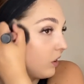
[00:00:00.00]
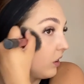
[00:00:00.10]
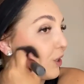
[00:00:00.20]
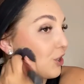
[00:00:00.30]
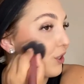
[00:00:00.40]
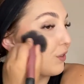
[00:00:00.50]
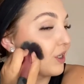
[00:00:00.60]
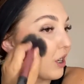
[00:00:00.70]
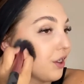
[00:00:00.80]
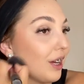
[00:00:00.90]
imagine if
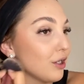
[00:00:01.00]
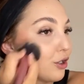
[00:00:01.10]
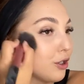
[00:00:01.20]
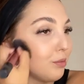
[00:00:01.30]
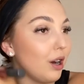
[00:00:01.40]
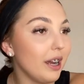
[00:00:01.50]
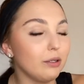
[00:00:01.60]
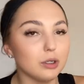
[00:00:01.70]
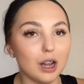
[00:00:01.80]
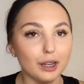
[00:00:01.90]
it's like that summer. It
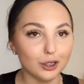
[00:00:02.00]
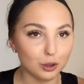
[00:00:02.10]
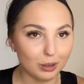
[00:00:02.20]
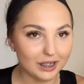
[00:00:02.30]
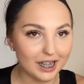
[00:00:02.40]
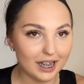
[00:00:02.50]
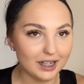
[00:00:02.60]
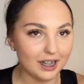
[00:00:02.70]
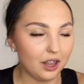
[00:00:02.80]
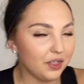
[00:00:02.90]
was like
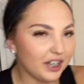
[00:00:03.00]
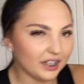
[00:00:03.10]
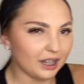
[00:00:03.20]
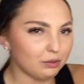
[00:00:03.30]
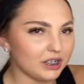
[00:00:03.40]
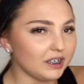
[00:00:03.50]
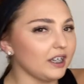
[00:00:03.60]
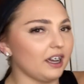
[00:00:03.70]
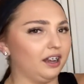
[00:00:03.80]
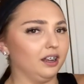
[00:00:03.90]
2018, I think that was the
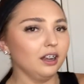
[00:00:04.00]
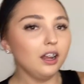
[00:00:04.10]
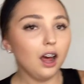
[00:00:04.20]
year,